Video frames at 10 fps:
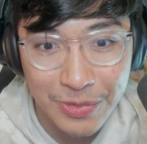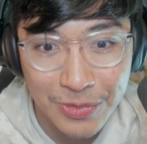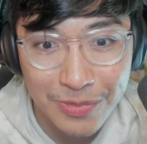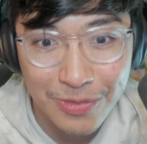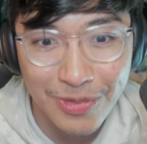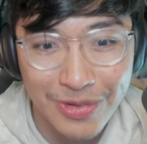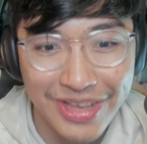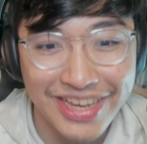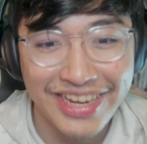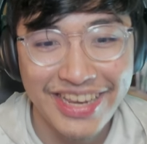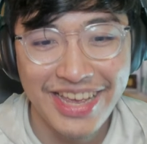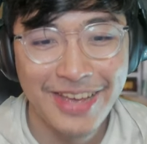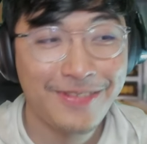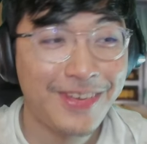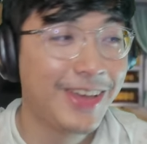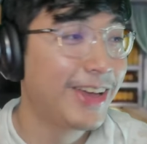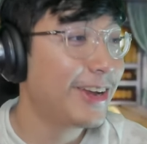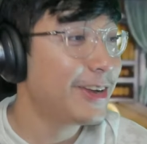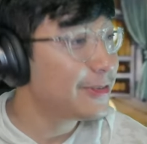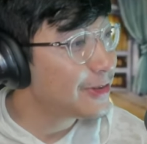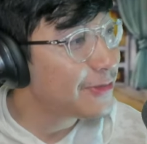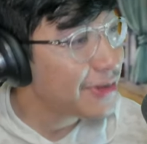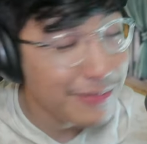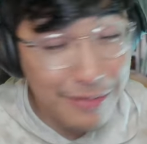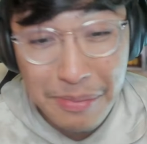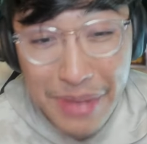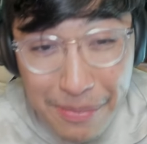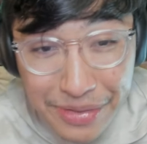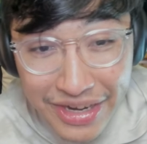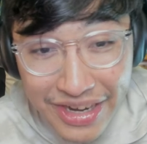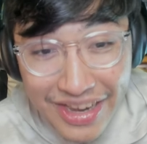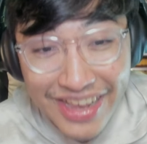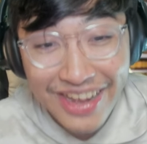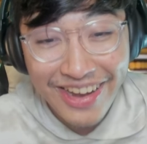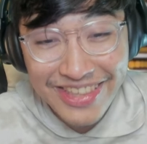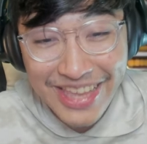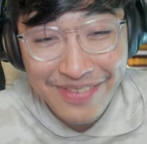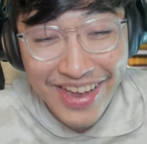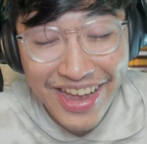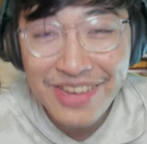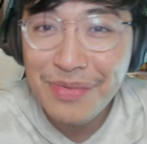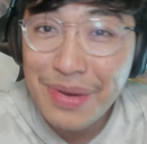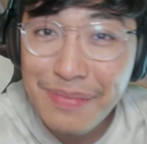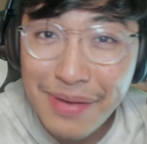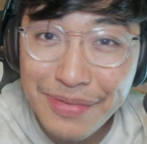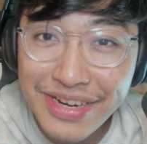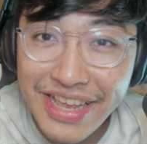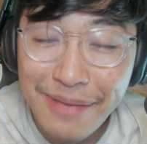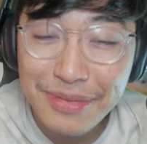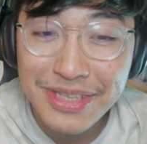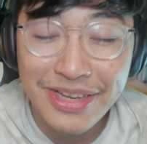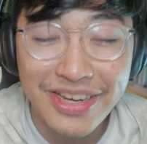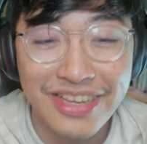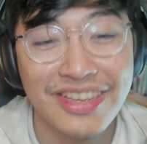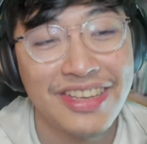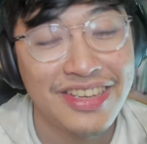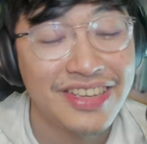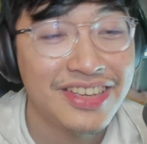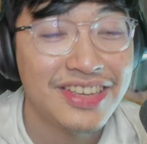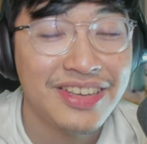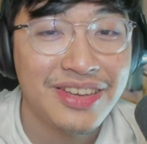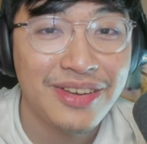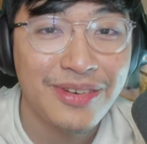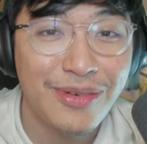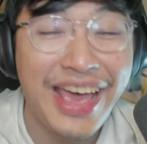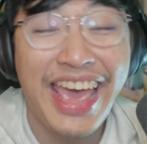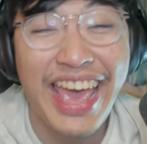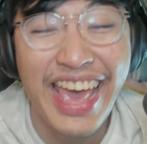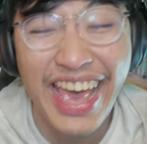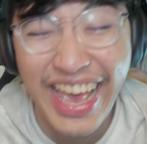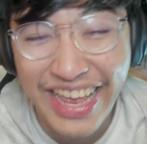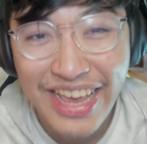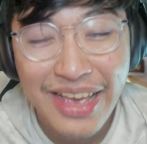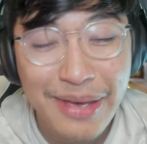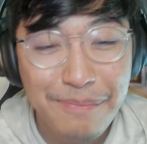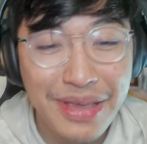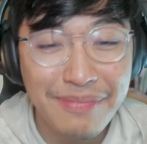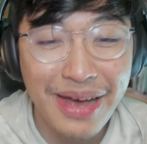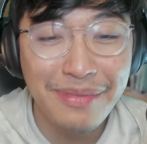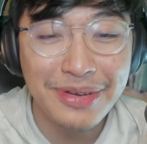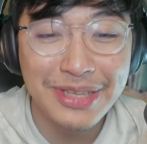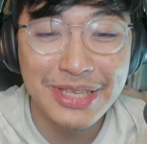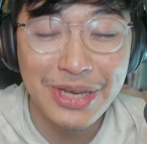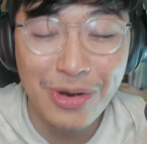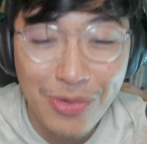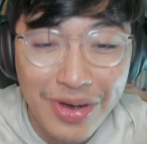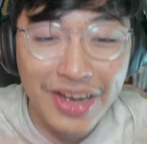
Oh, look at that, man. Do you remember? Otava, do you remember the episode? Well, Big Mama was so,